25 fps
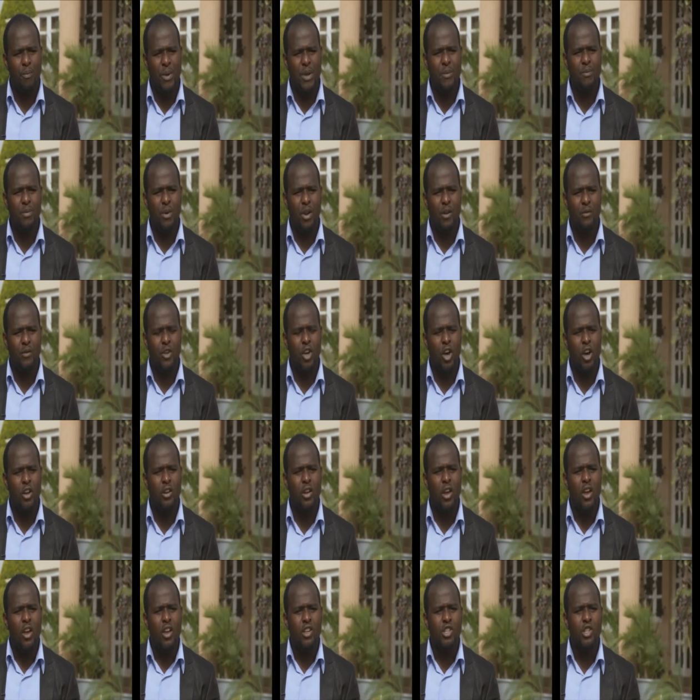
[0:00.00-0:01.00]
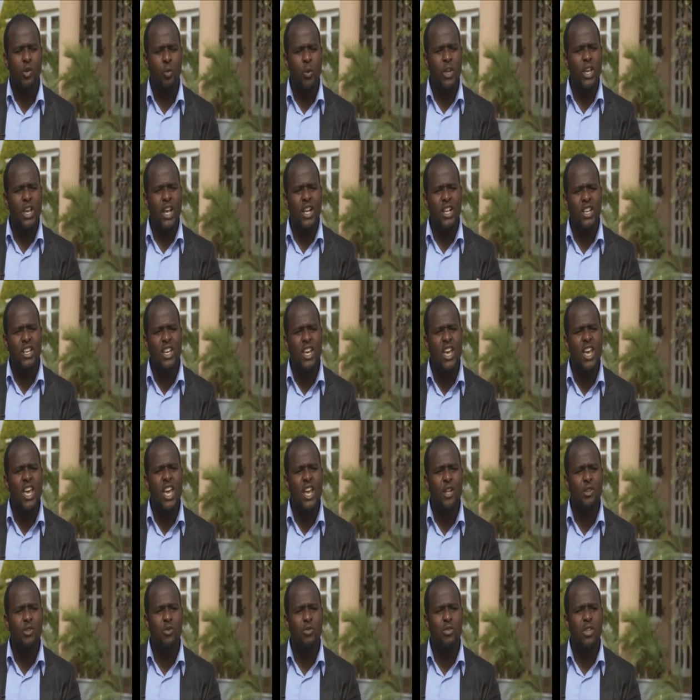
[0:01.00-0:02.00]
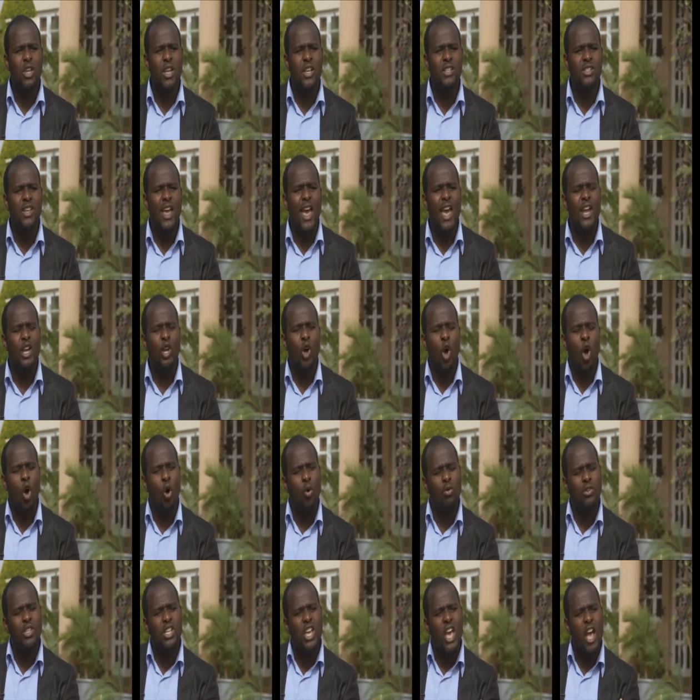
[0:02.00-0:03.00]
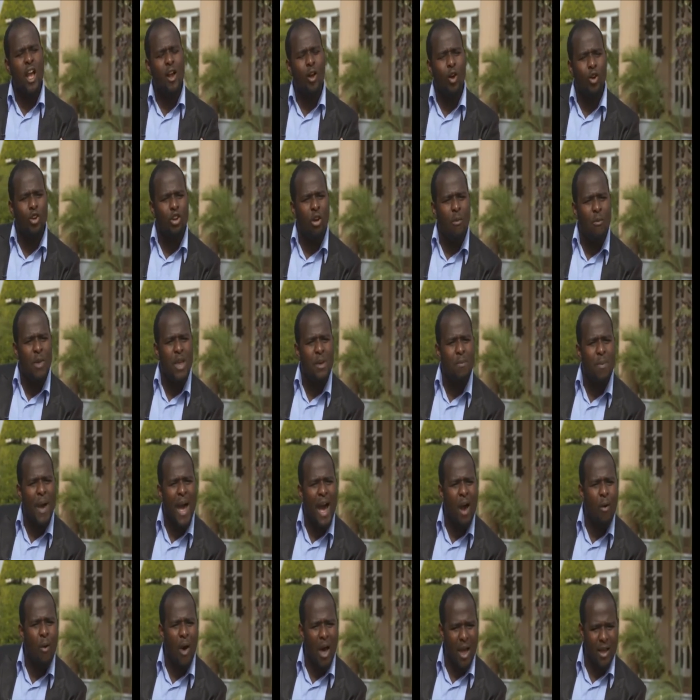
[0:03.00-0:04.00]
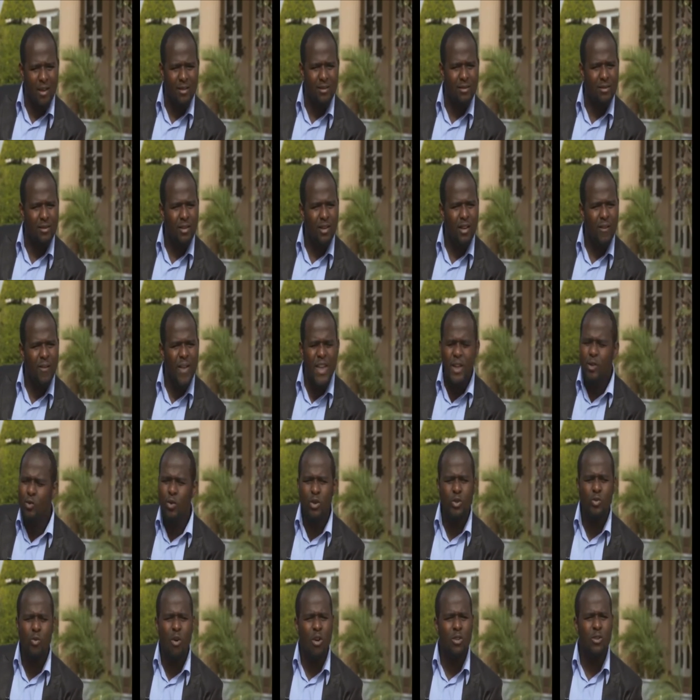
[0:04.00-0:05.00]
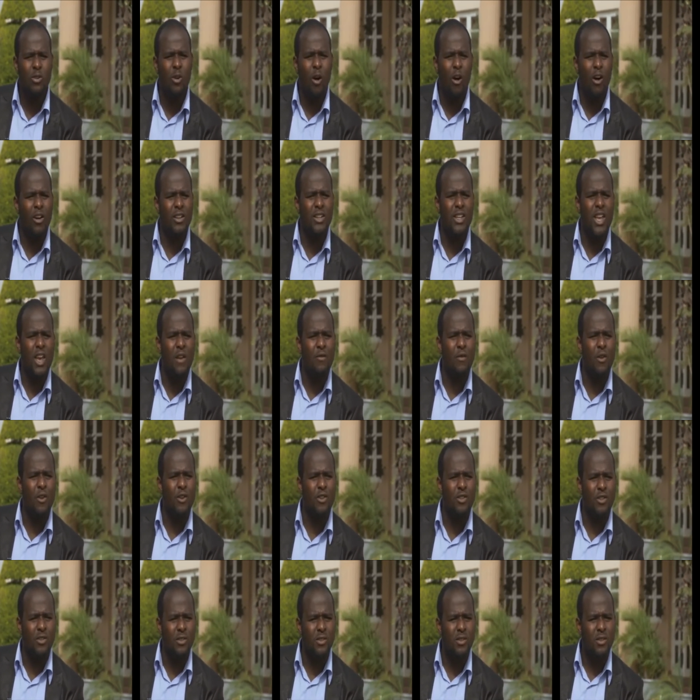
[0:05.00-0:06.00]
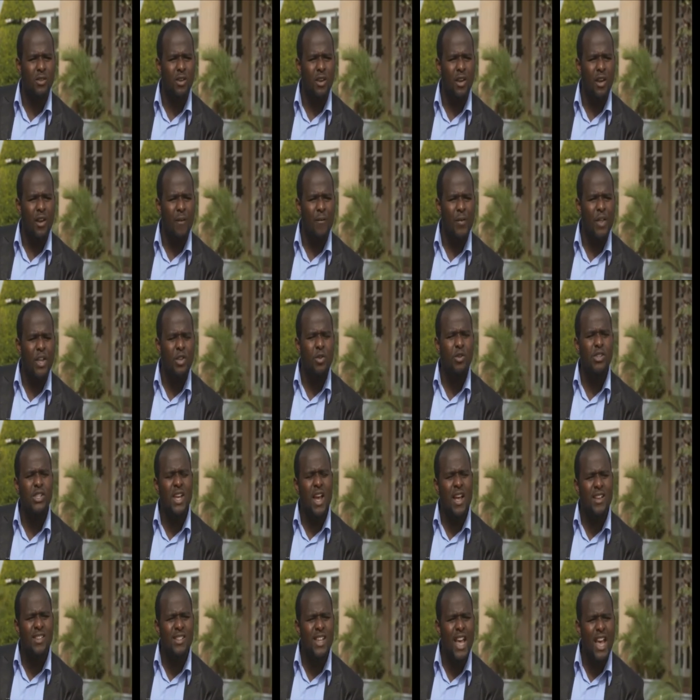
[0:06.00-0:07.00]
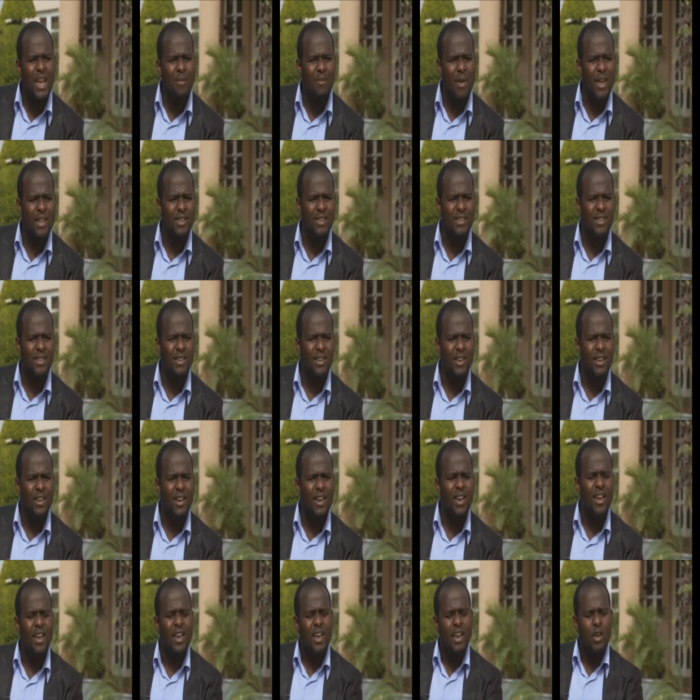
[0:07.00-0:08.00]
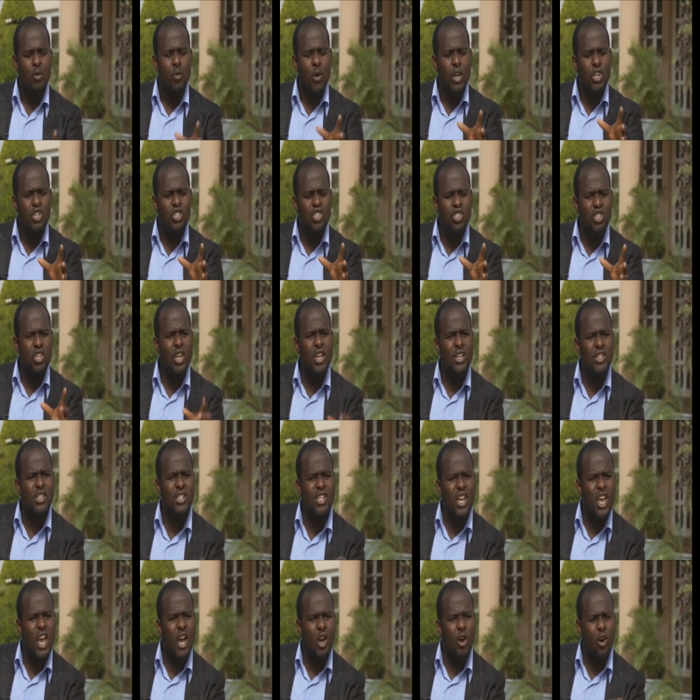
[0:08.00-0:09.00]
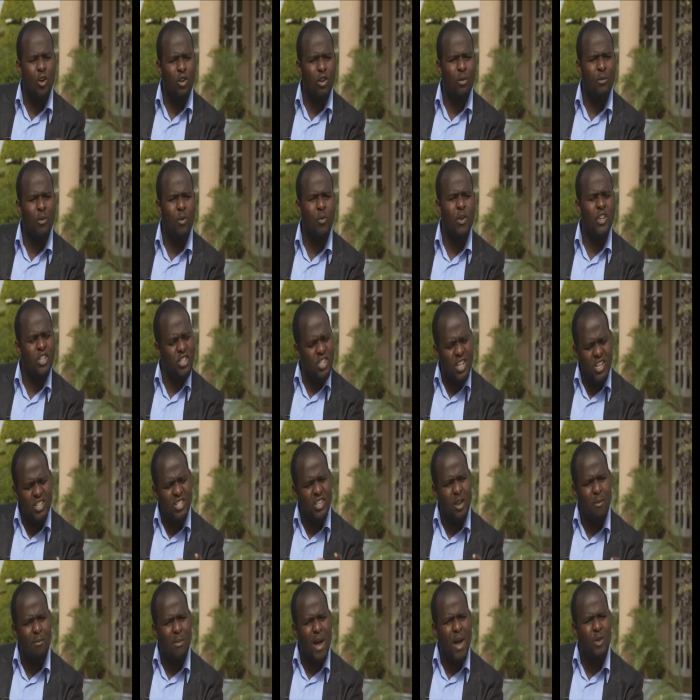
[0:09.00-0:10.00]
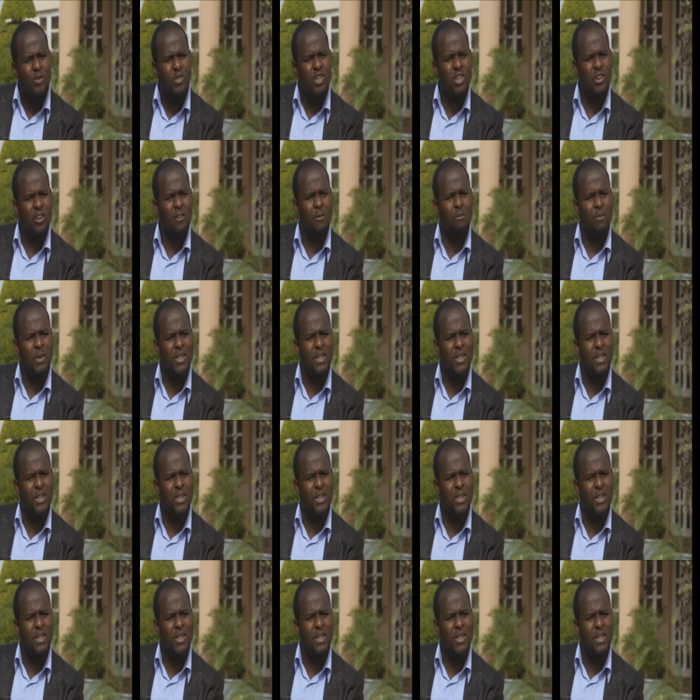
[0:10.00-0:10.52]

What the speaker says: people of God, so we can key into this and hold the economic power. It was what God gave us. It was the assignment. We seize the economy. We seize the mountain of